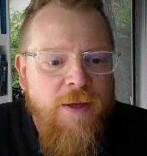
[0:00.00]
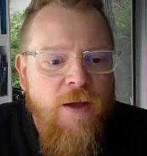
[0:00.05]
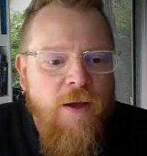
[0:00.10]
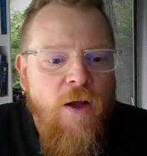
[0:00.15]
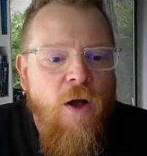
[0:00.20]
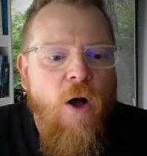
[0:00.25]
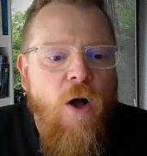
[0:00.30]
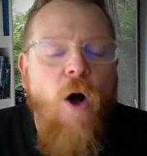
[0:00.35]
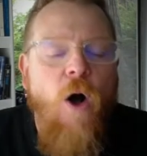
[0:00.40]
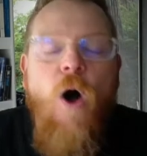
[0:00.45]

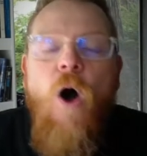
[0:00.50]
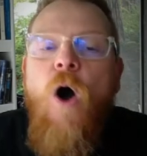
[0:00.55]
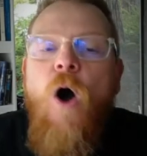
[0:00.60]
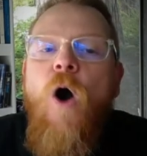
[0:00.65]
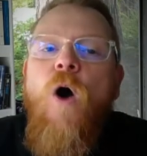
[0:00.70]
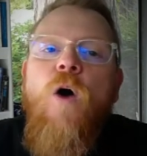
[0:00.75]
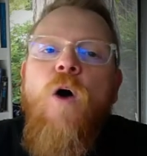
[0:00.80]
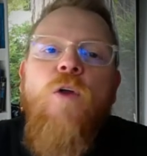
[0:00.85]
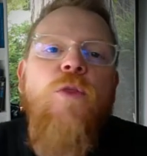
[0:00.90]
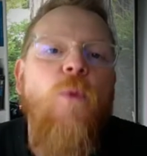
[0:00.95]

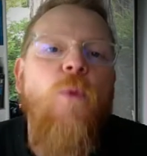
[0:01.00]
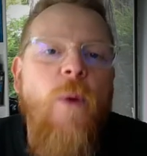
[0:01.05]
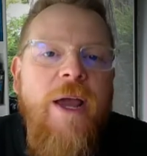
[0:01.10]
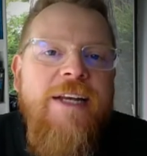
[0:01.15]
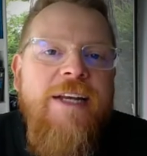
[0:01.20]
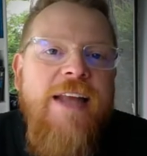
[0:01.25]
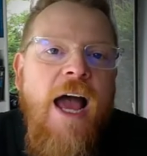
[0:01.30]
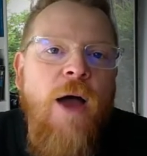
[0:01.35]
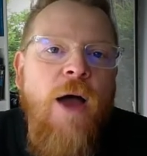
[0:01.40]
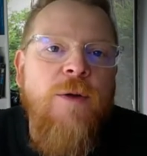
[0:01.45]
all the way
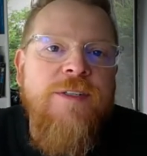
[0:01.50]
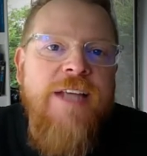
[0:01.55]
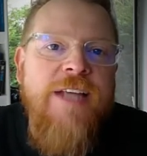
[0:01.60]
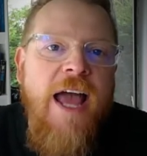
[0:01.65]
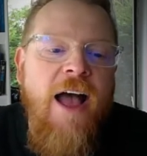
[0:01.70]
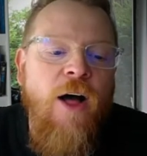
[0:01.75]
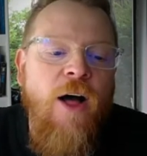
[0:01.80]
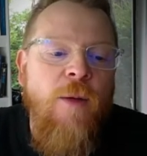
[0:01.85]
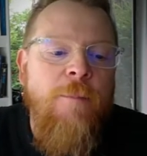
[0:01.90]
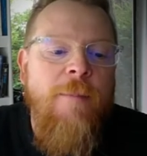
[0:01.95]
down to
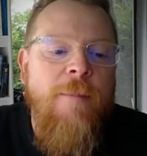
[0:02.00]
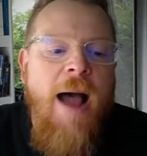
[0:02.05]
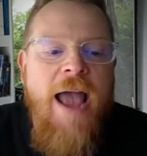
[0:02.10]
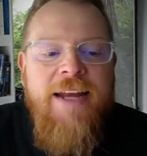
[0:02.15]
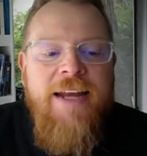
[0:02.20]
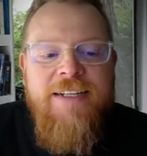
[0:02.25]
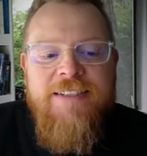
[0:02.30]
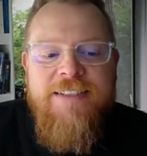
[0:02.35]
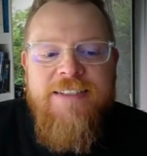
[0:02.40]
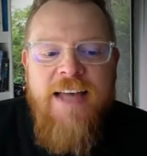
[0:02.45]
L
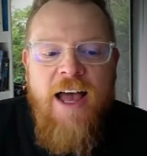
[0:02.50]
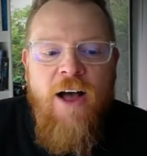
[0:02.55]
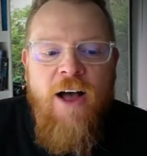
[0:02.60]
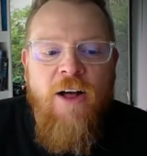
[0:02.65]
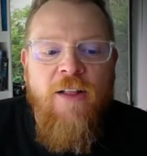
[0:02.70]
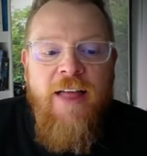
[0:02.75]
minus L.